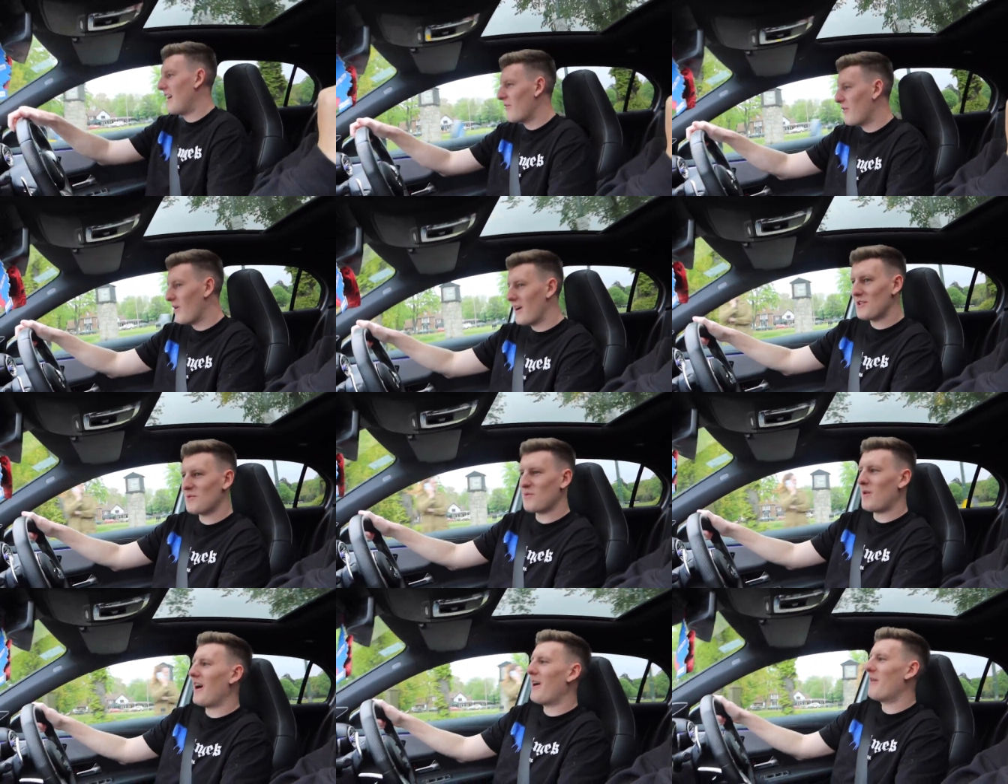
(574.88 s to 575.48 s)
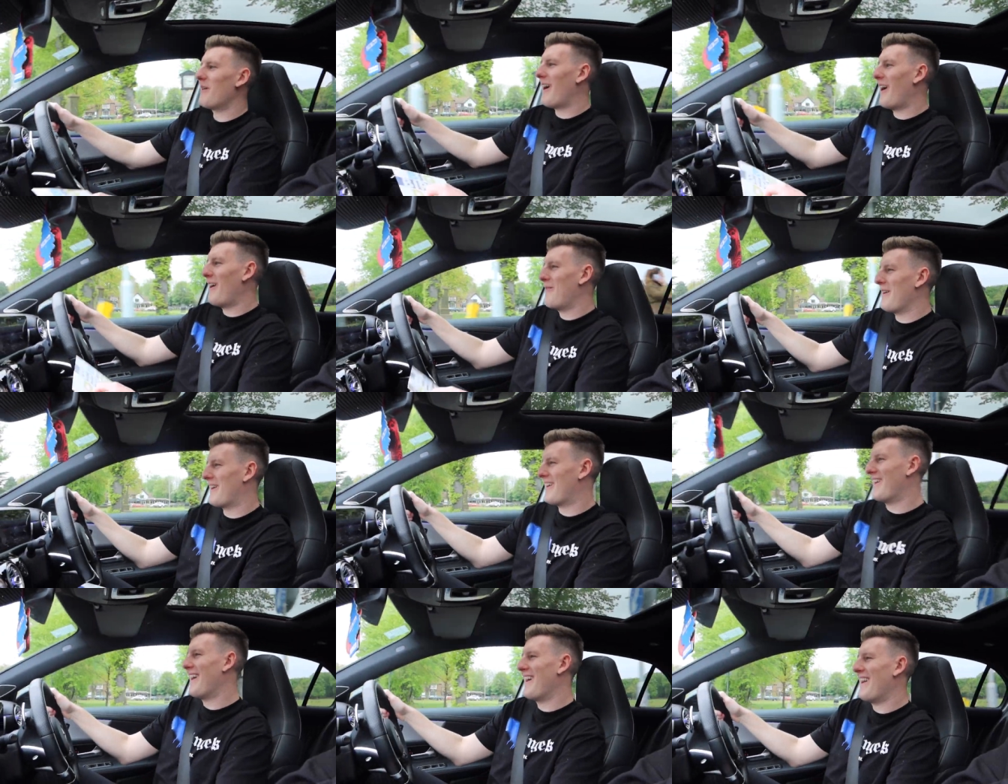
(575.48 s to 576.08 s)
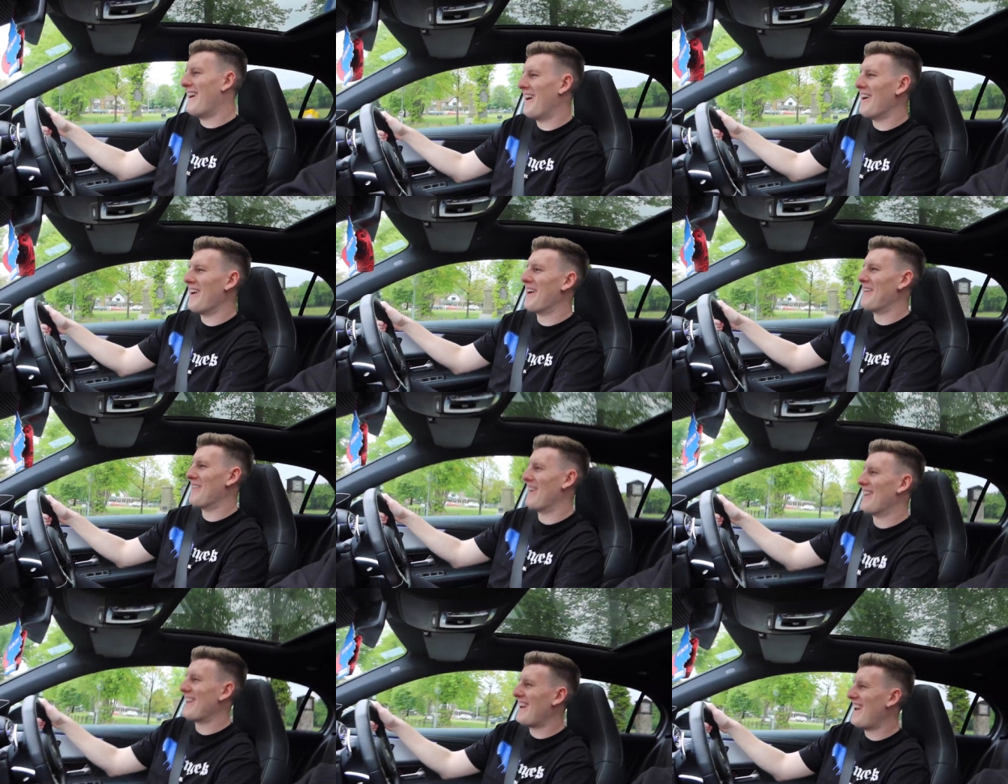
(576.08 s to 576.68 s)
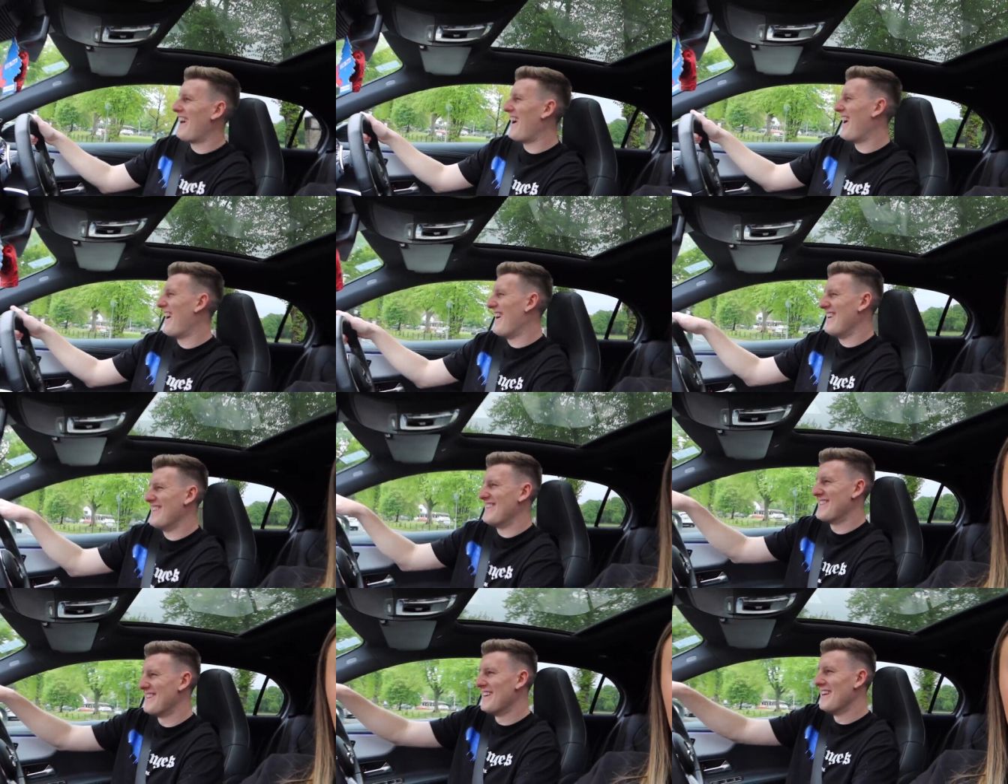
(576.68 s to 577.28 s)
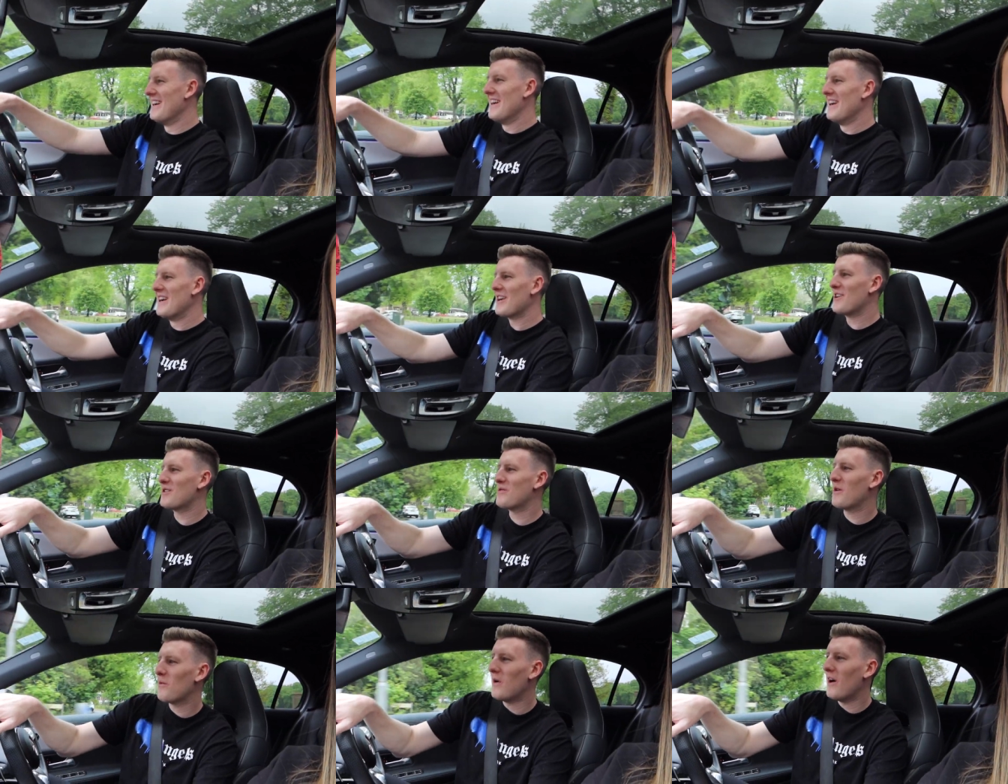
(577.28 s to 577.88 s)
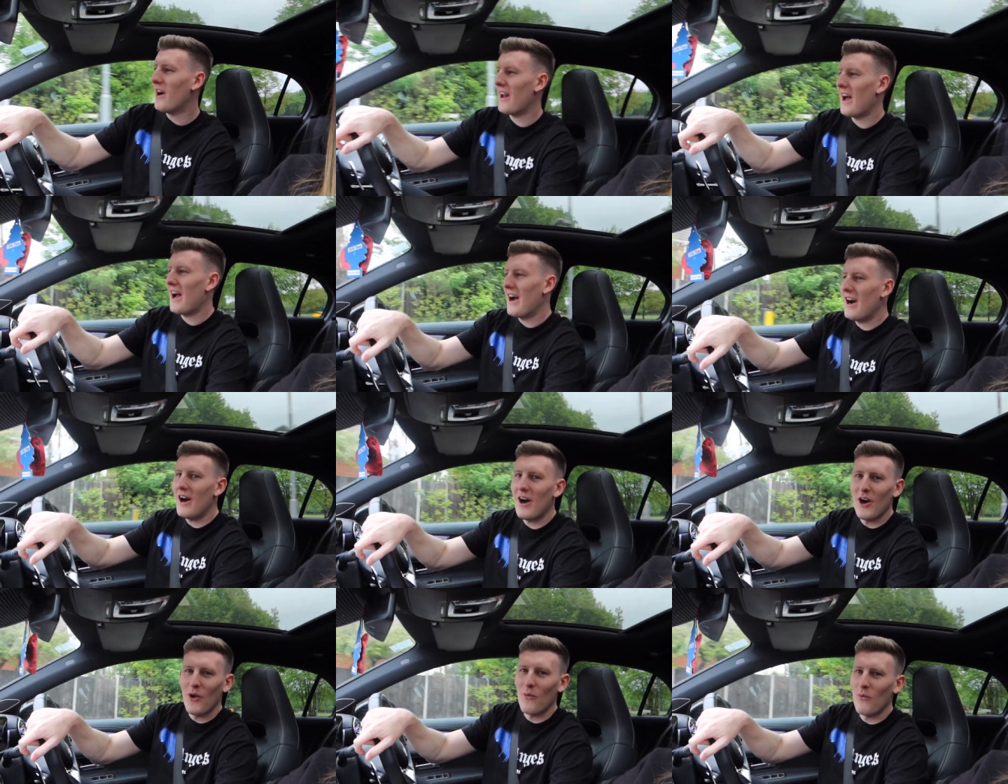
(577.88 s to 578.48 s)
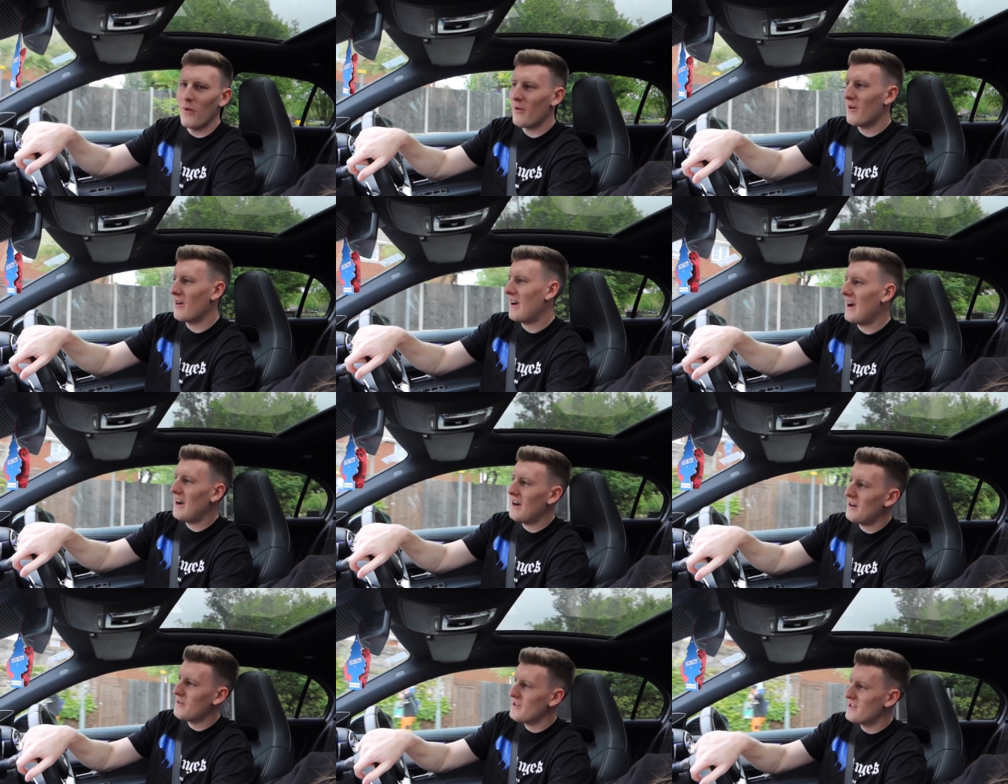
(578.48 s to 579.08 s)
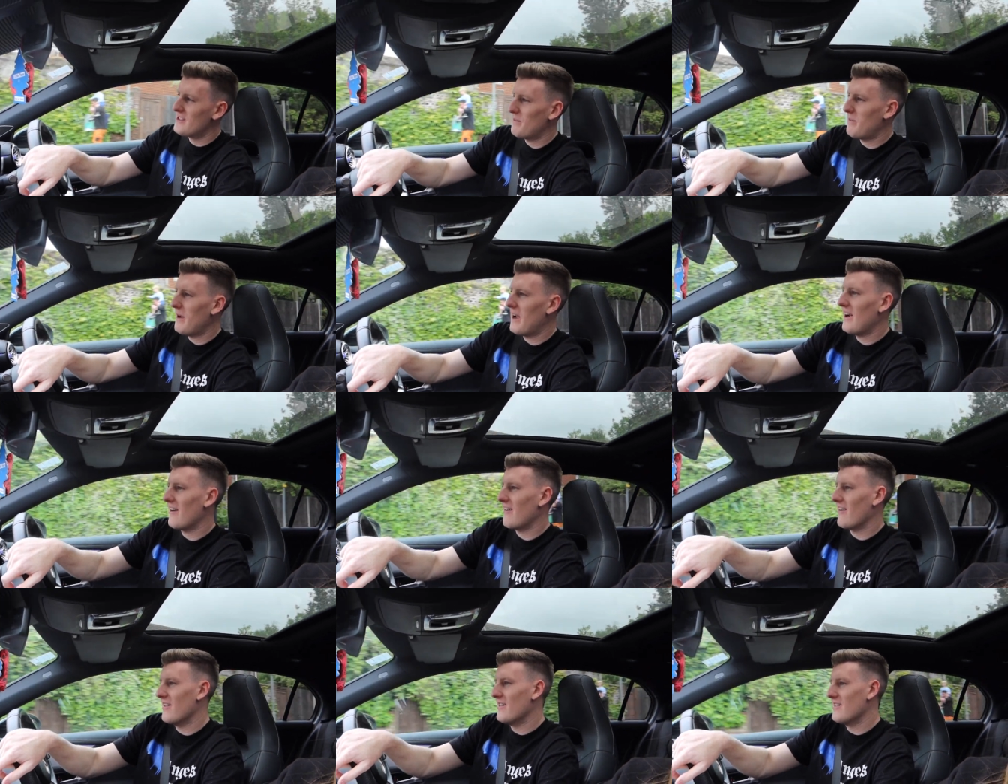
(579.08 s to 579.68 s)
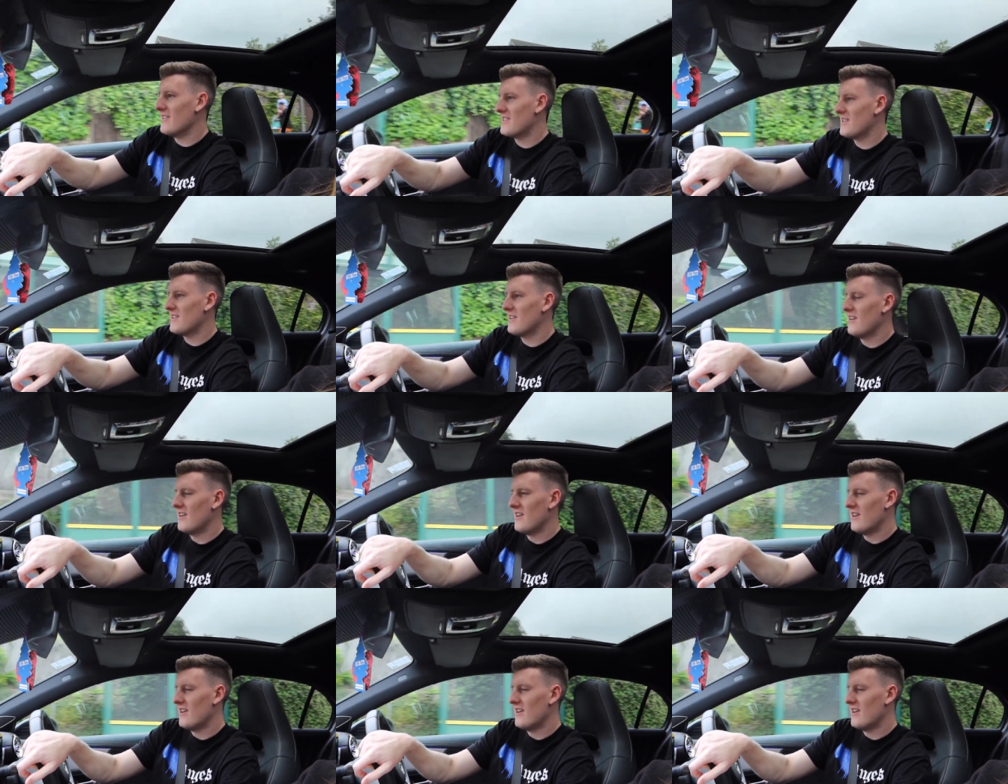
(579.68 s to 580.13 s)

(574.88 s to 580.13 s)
Otherwise, why would I be going home? I don't know. Because we weren't at home. We were at, obviously, parents.